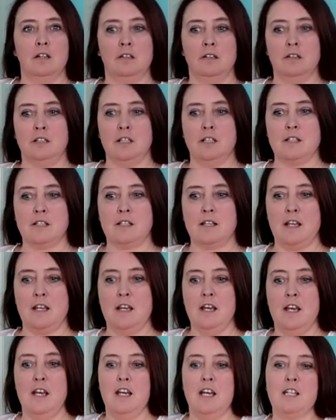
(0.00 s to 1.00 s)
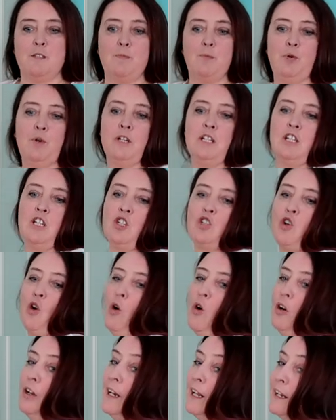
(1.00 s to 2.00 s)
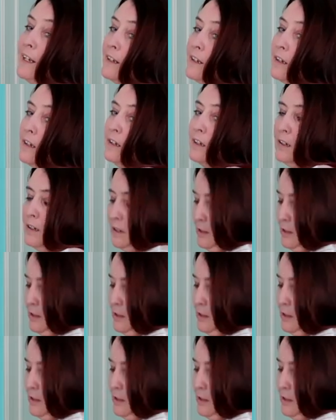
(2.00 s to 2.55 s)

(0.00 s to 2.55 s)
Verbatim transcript: So you can see, it's pretty short, like.